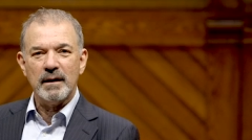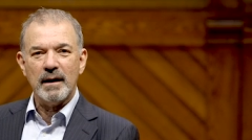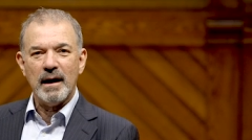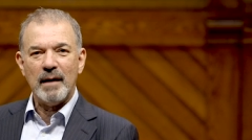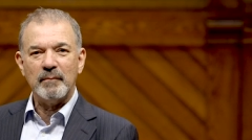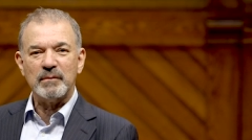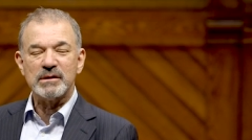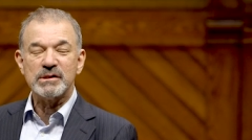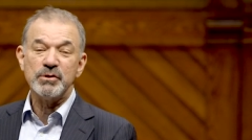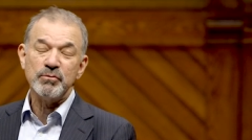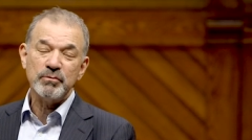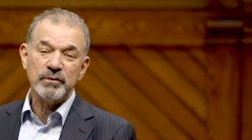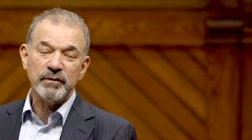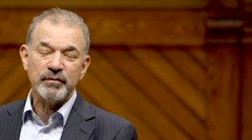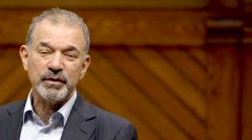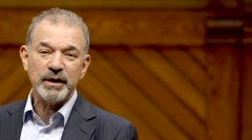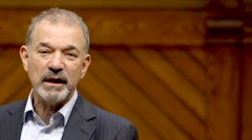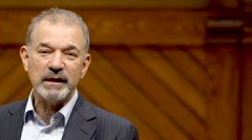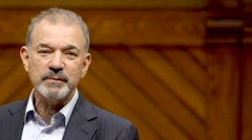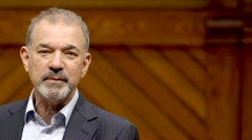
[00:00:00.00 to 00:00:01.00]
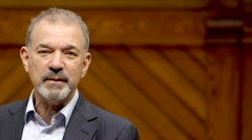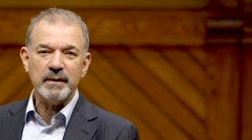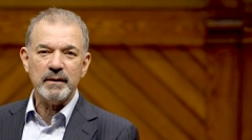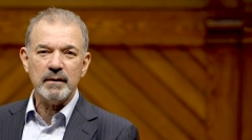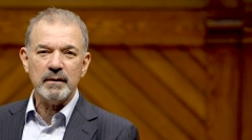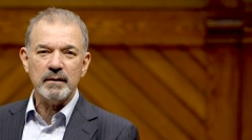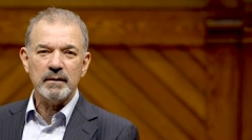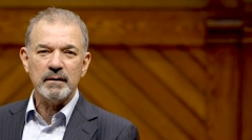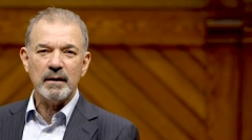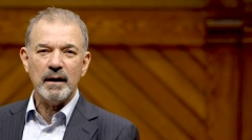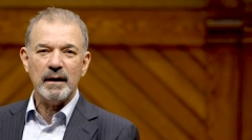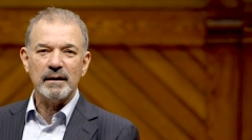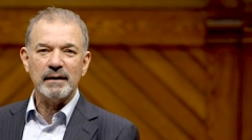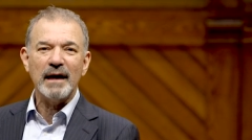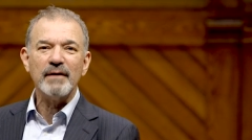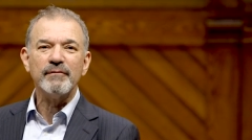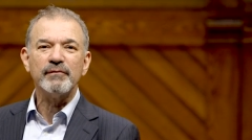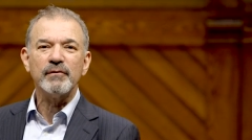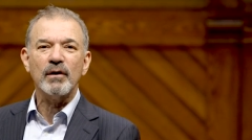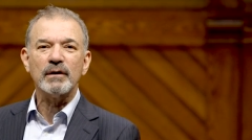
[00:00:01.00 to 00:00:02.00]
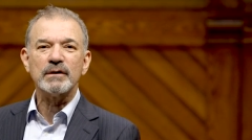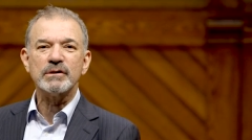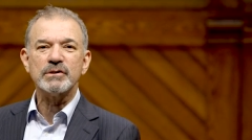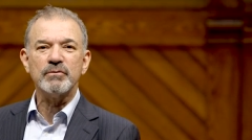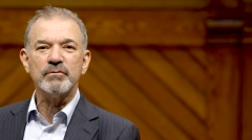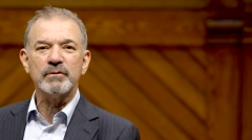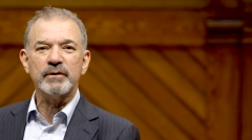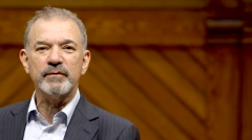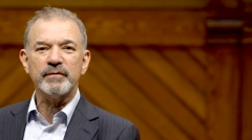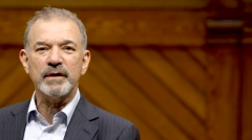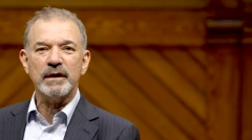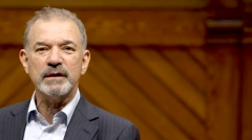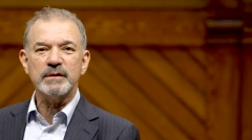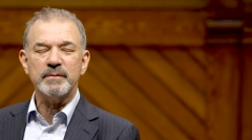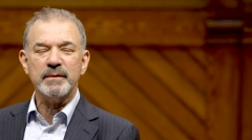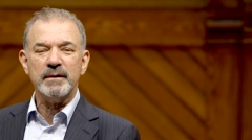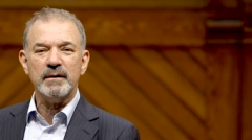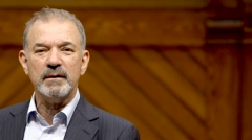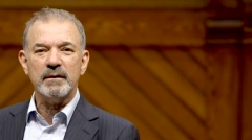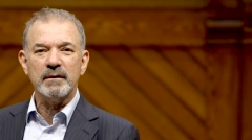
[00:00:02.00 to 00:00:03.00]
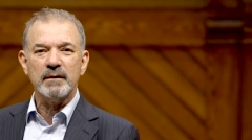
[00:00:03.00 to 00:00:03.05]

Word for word: I'm a student of Shakespeare, a lifelong student of Shakespeare.